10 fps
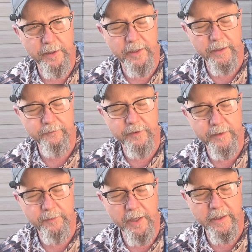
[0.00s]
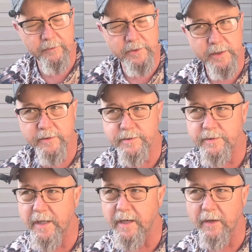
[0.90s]
And if anybody ever tells you
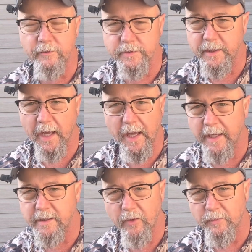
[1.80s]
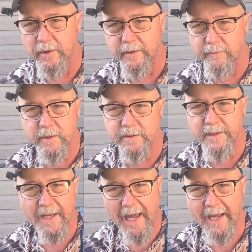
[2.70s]
that it owns a kayak, don't believe them, because
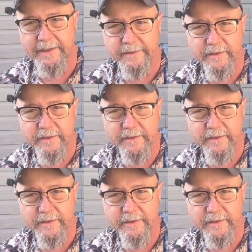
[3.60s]
they're lying.